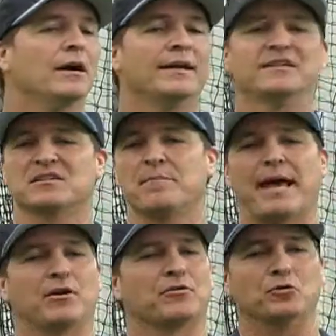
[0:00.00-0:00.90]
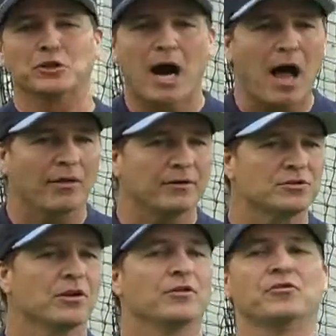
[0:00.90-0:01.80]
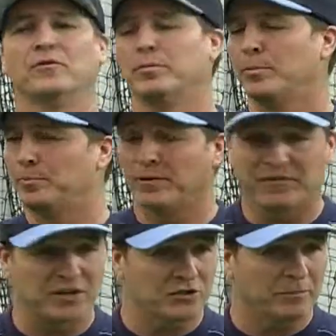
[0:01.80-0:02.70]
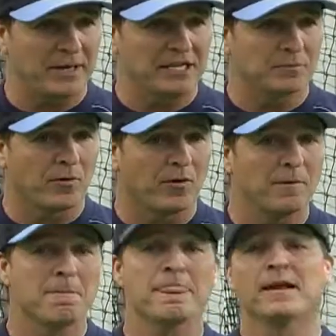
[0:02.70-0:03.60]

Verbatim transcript: it doesn't matter through college, through professional baseball,